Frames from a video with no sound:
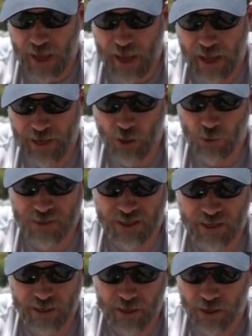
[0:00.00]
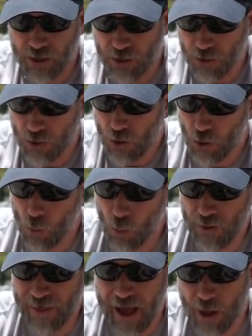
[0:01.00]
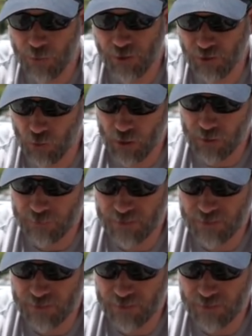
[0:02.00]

and used it without the door.